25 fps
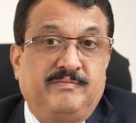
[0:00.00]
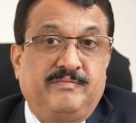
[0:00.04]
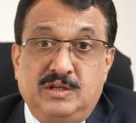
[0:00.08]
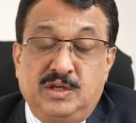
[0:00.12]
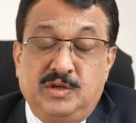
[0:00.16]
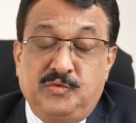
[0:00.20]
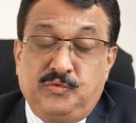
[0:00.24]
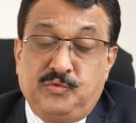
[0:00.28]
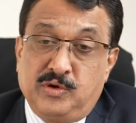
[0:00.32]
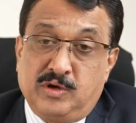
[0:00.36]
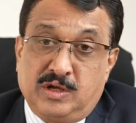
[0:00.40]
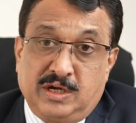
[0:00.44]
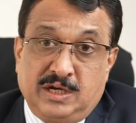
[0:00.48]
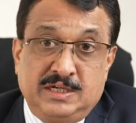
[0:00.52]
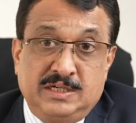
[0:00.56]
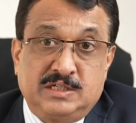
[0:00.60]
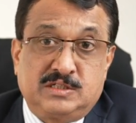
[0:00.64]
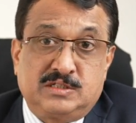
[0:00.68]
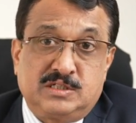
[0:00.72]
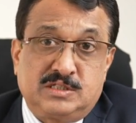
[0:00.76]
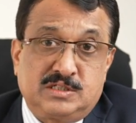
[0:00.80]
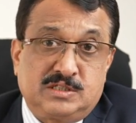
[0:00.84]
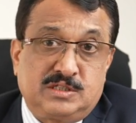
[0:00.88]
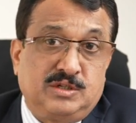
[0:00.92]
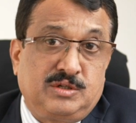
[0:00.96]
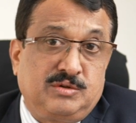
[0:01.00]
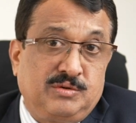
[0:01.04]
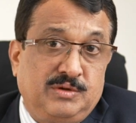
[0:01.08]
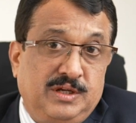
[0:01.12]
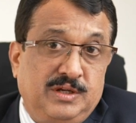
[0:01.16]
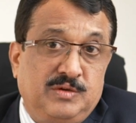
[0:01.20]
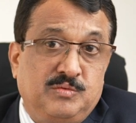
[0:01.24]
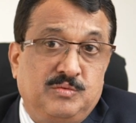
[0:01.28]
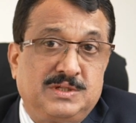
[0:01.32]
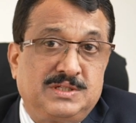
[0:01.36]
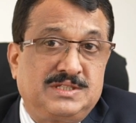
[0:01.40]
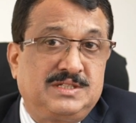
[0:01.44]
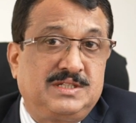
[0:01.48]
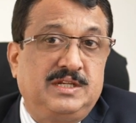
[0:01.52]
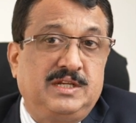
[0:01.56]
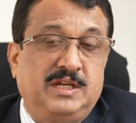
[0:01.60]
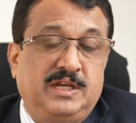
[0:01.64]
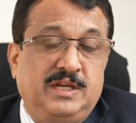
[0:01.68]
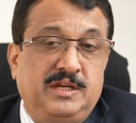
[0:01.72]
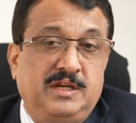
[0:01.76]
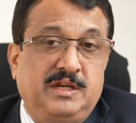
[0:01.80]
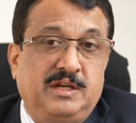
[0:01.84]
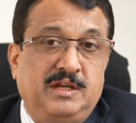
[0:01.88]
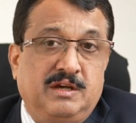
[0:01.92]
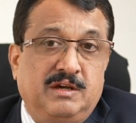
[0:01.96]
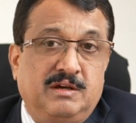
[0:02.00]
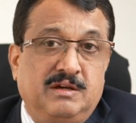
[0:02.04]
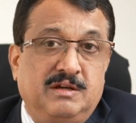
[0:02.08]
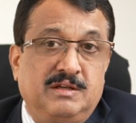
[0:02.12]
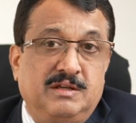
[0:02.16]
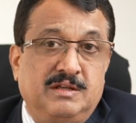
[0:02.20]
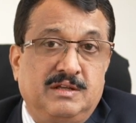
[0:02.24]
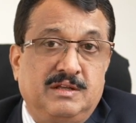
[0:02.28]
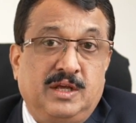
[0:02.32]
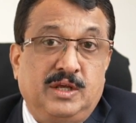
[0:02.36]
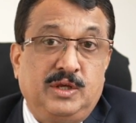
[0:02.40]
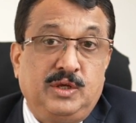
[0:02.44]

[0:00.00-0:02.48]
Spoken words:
If you are interested to invest in India,